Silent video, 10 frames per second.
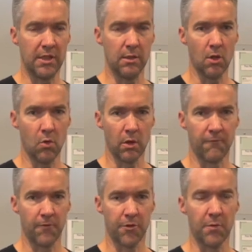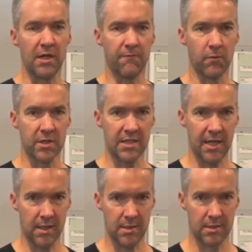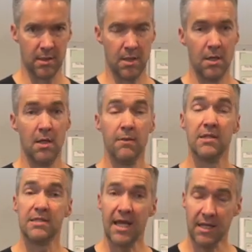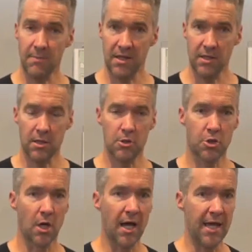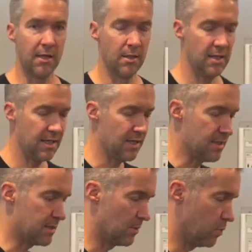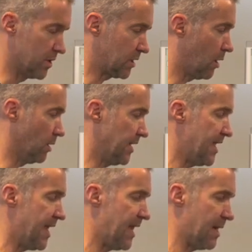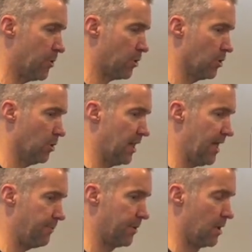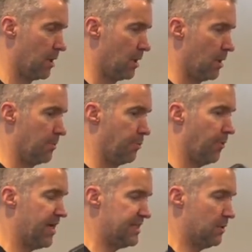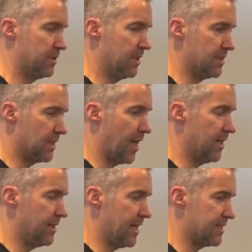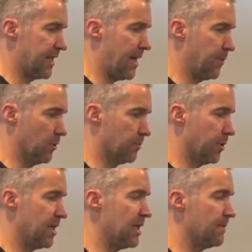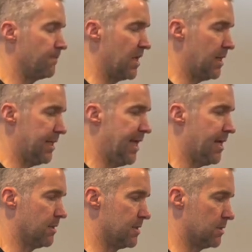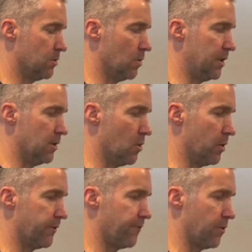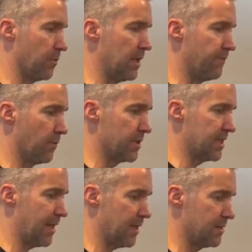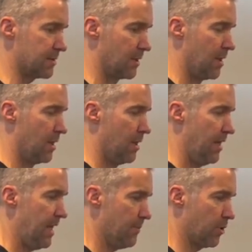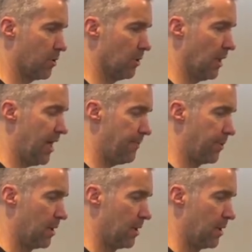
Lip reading: lower for 3 to 4 seconds. The second method you can try is what's called a hammer curl up. Press out to the side in that scapular plane, and again, slowly lower for 3 to 4 seconds. Hammer curl up,